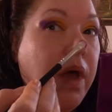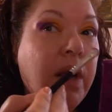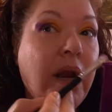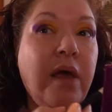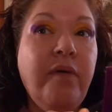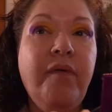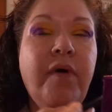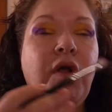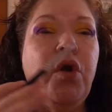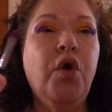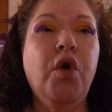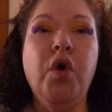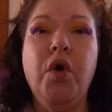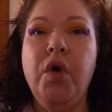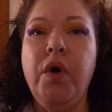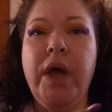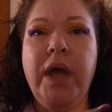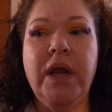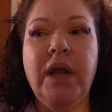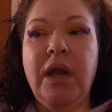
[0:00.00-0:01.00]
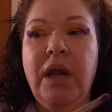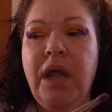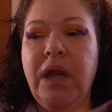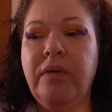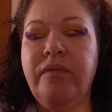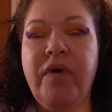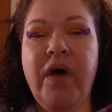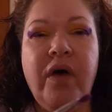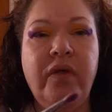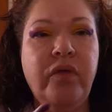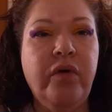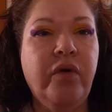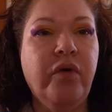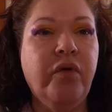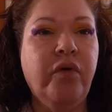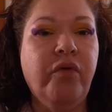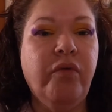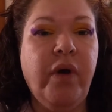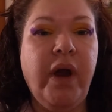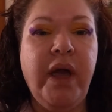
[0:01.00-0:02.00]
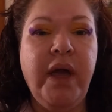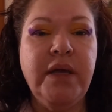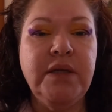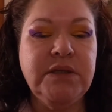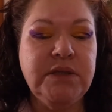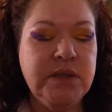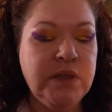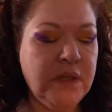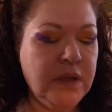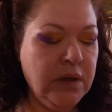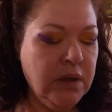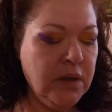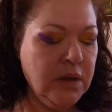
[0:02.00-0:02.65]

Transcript: and I found her and a lot of other great